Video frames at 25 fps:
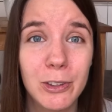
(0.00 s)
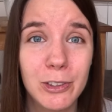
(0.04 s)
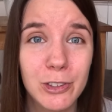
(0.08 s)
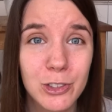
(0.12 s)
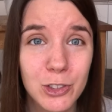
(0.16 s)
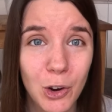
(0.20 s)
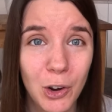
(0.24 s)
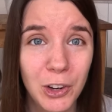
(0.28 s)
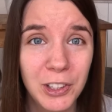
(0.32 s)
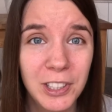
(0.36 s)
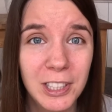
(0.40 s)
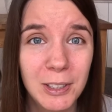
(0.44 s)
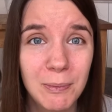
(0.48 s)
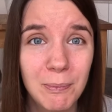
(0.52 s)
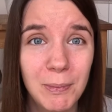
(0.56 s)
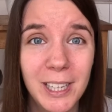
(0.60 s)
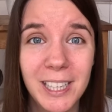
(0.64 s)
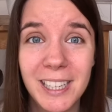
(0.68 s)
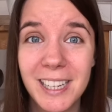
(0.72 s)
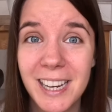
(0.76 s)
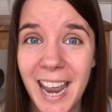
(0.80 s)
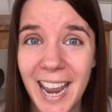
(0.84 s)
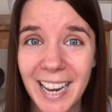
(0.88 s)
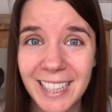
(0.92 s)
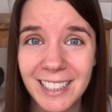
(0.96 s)
you're joining
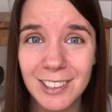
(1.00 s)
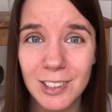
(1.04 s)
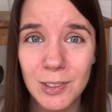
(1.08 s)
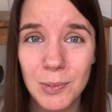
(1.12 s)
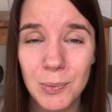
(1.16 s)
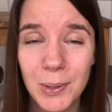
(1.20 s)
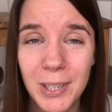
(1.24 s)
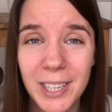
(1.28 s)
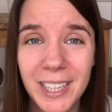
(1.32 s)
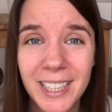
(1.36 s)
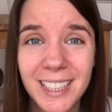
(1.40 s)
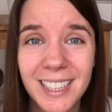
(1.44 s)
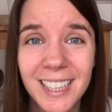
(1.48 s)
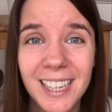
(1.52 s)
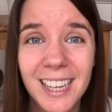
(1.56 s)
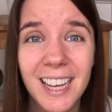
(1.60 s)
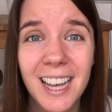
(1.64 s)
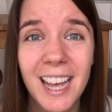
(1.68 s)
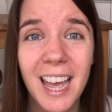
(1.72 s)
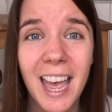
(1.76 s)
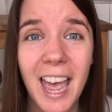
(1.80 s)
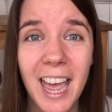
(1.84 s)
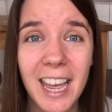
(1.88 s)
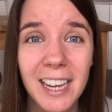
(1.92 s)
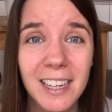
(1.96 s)
me next week.
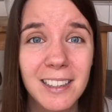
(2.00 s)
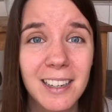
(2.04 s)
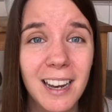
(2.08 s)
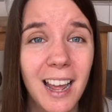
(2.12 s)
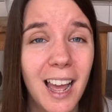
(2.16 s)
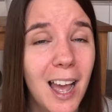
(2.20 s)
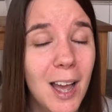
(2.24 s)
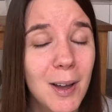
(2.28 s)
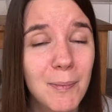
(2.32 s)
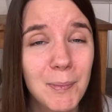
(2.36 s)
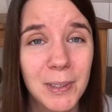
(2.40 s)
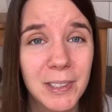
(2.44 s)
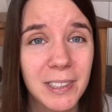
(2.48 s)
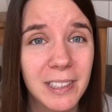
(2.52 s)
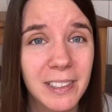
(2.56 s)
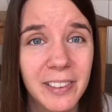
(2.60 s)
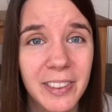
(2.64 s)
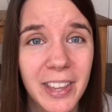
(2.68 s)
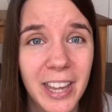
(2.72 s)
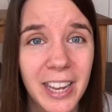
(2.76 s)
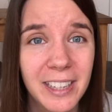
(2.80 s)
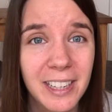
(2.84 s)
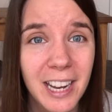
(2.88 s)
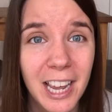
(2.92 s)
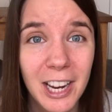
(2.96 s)
And up until
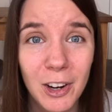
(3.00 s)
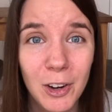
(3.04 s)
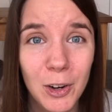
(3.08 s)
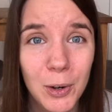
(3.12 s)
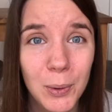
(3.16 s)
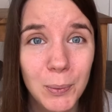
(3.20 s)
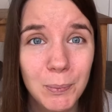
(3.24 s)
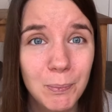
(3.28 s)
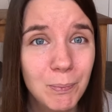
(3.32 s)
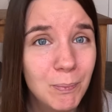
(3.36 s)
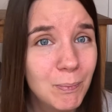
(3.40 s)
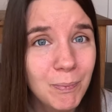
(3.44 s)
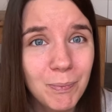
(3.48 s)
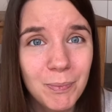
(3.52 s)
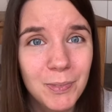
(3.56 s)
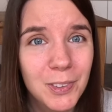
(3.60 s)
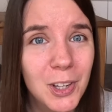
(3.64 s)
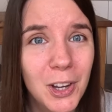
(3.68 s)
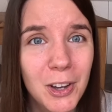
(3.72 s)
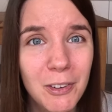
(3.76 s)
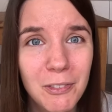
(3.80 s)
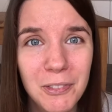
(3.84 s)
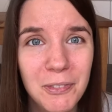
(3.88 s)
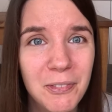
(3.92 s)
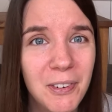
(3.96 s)
then, I hope
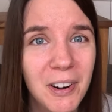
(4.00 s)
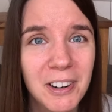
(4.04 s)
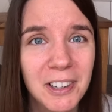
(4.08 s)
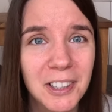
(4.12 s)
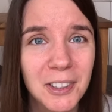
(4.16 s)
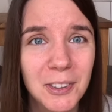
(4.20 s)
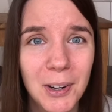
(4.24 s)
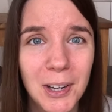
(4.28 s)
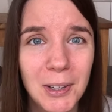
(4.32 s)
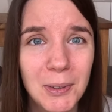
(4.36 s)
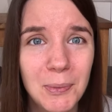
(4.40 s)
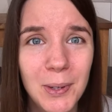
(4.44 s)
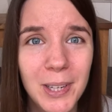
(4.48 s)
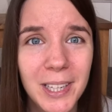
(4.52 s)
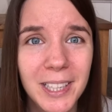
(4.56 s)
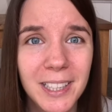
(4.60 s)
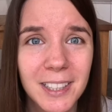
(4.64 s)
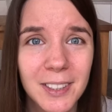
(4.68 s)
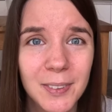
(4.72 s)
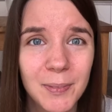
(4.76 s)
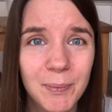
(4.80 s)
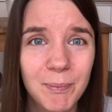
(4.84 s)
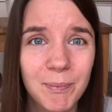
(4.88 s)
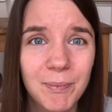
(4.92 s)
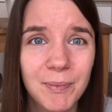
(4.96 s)
you have a very great
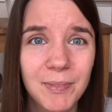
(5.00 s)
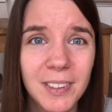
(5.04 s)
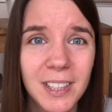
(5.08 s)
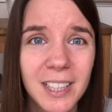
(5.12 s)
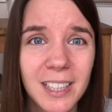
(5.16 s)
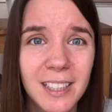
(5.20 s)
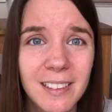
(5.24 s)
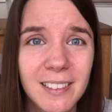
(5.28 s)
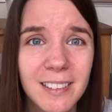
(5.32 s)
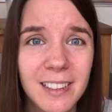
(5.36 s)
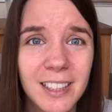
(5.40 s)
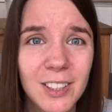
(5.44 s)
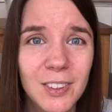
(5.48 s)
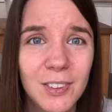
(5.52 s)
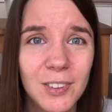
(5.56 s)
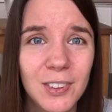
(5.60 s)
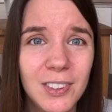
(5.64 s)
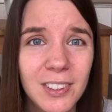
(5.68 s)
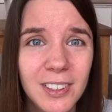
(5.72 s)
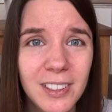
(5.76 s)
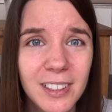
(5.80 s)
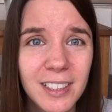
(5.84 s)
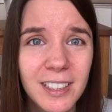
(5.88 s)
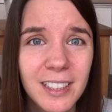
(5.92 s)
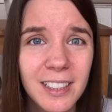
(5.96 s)
week. See
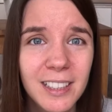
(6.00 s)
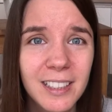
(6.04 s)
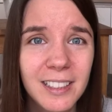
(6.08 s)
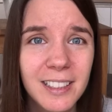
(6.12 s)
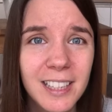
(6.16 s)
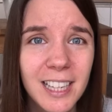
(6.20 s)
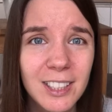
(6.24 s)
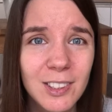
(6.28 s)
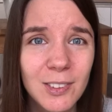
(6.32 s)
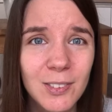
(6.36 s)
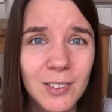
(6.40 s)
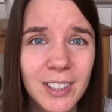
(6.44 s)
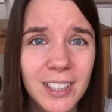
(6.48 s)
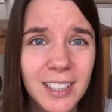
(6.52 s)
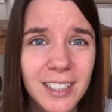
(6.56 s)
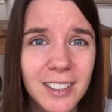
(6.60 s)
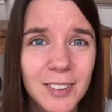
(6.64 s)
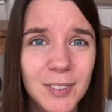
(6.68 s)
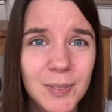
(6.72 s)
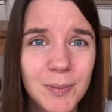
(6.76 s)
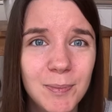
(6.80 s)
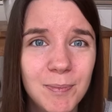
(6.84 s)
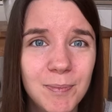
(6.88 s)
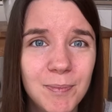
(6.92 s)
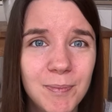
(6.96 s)
you next
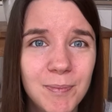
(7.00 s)
week.